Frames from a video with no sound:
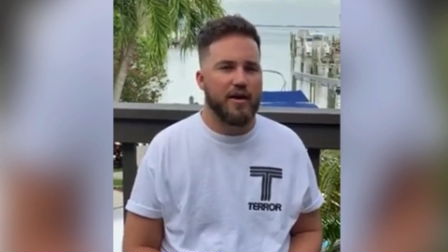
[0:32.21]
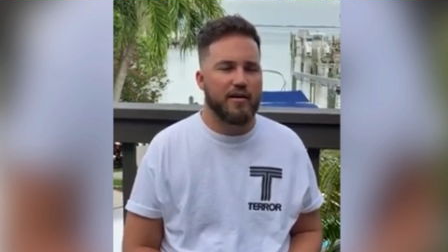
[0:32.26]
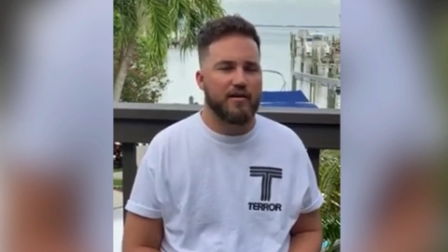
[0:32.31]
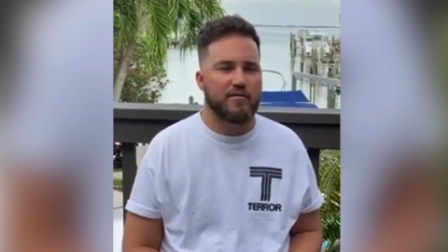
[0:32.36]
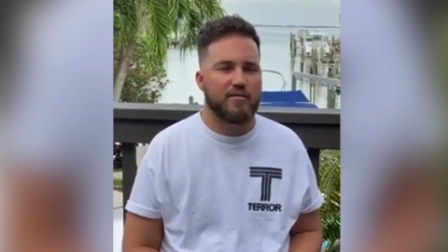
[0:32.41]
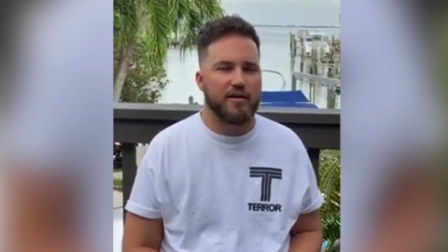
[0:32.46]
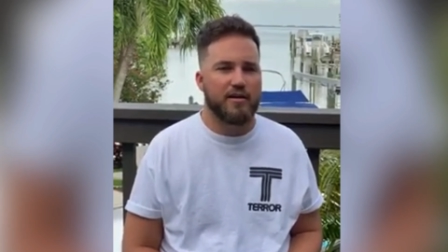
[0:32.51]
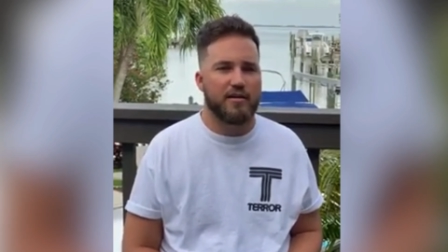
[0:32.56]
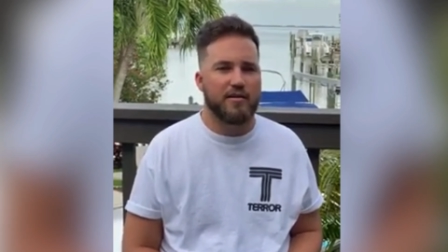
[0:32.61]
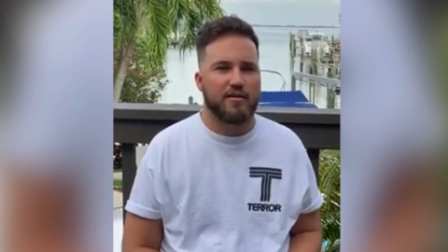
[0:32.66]

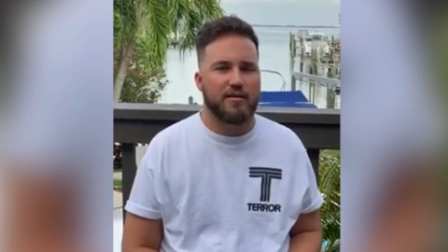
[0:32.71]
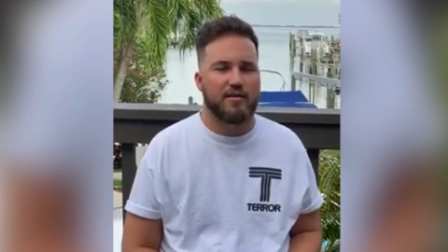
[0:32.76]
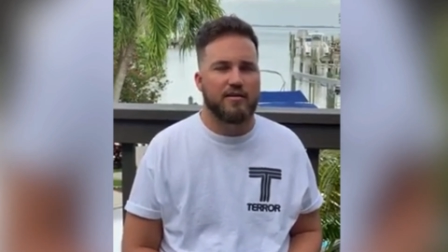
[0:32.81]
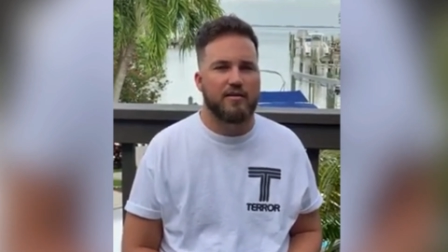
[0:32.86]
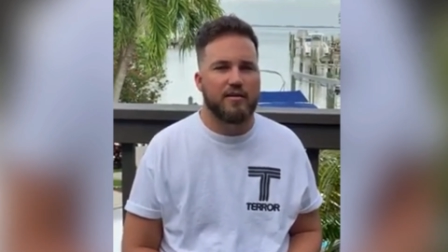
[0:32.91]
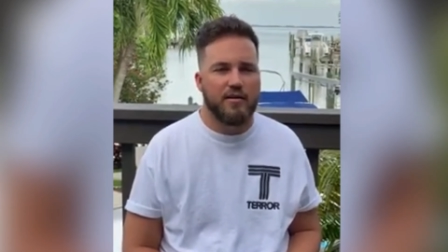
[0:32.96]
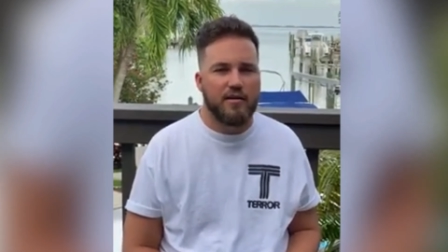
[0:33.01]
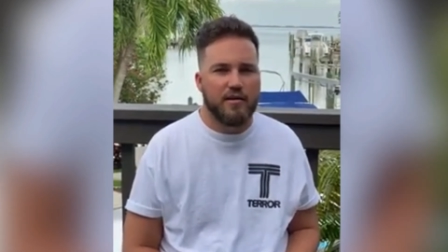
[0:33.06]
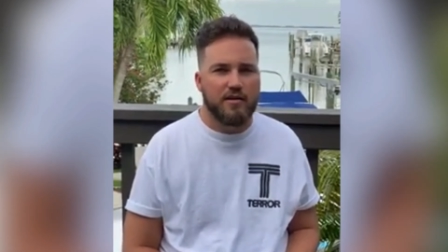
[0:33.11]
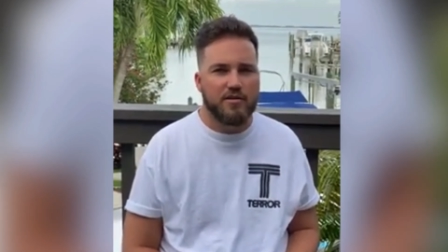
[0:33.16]
could lead to
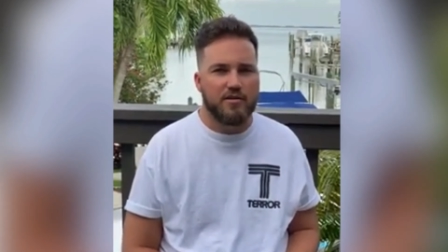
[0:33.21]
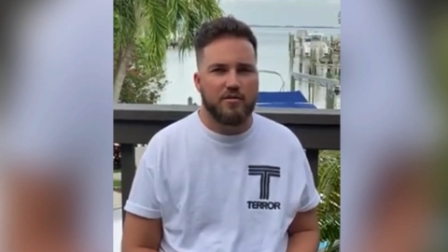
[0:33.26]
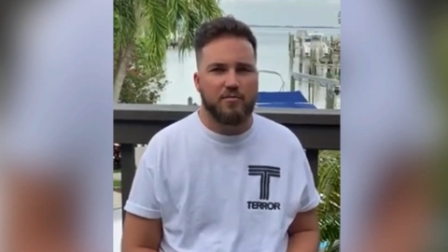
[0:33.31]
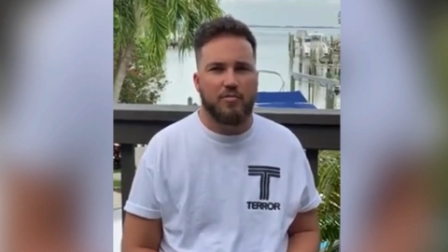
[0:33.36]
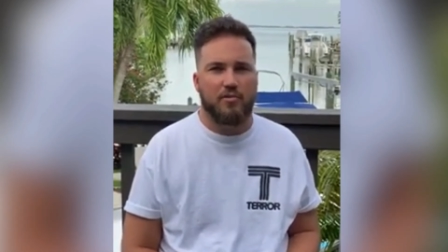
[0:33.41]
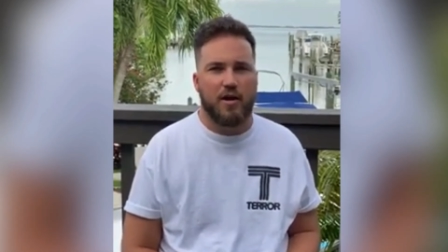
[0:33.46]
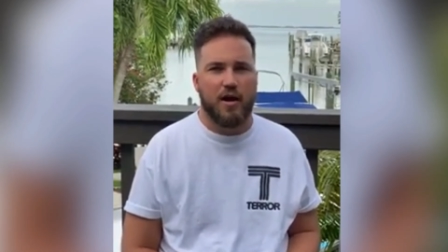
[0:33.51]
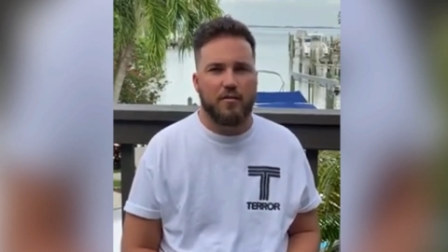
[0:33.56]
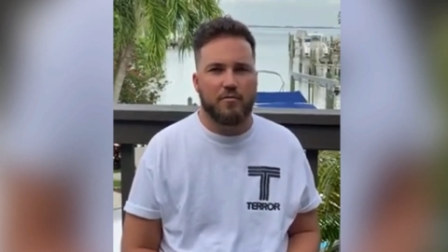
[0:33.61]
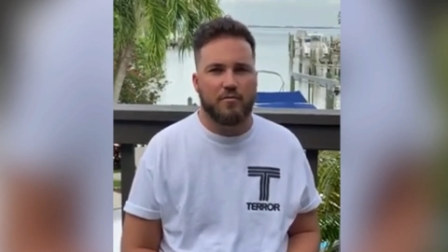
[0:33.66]
some
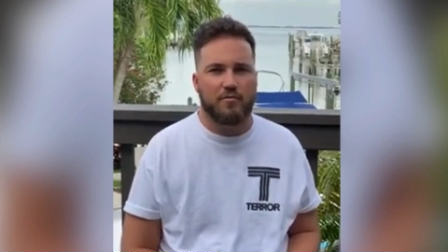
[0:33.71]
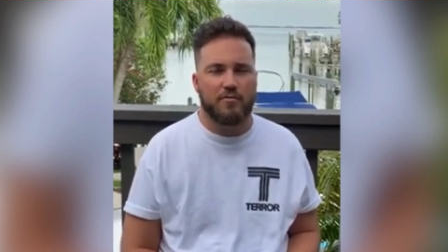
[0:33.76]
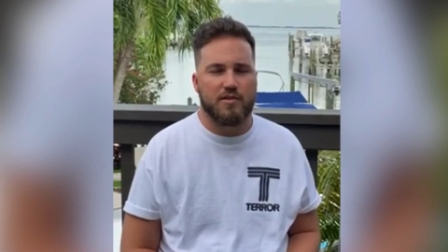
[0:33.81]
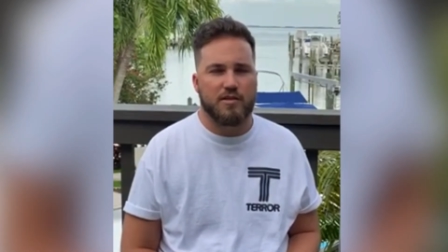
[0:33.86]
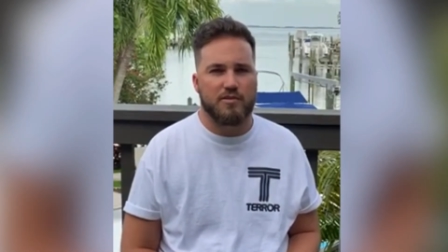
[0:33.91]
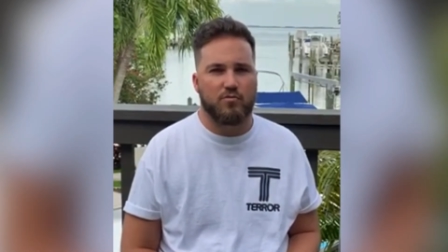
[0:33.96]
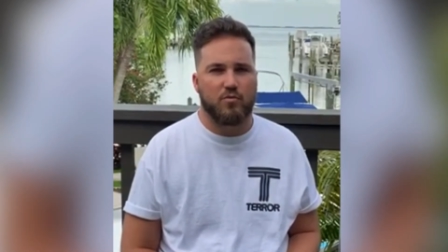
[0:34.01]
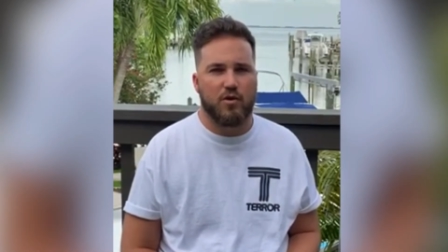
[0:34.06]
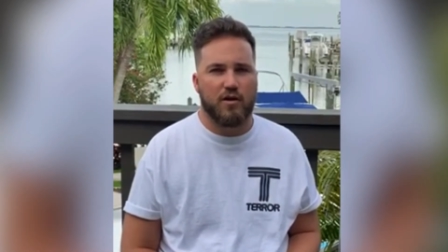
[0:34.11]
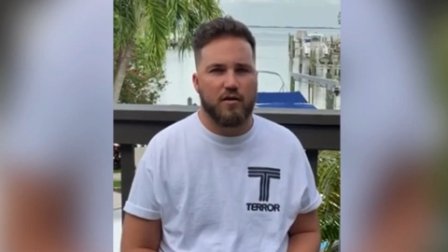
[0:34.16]
problems
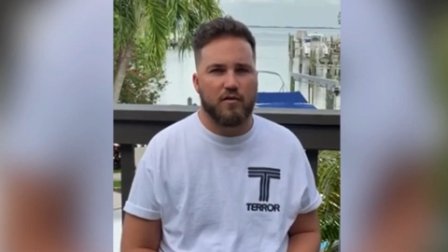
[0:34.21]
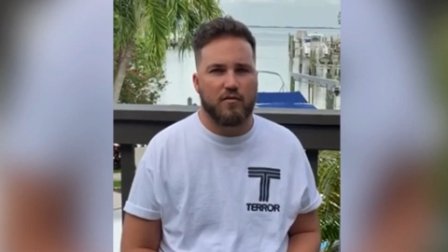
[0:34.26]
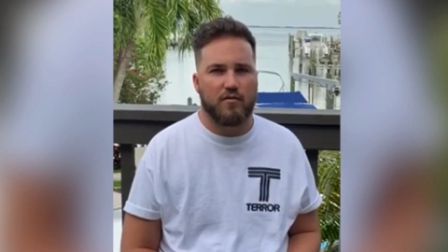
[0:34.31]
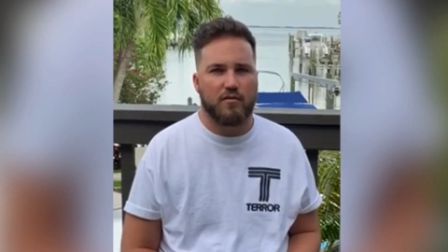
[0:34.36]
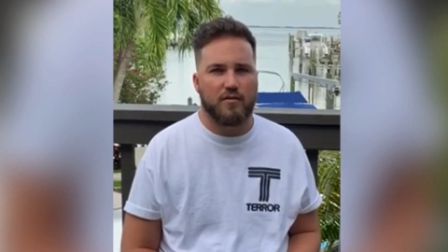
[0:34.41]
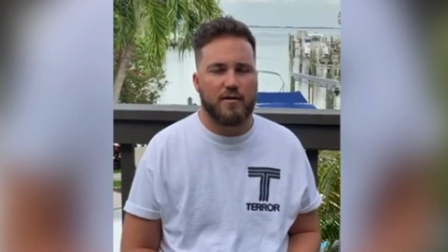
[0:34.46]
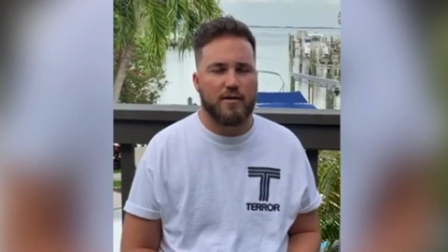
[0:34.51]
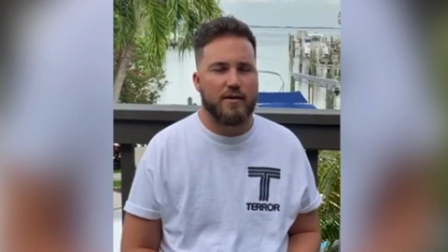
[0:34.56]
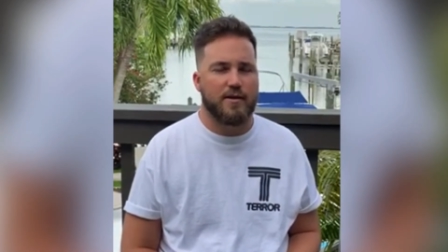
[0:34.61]
as well.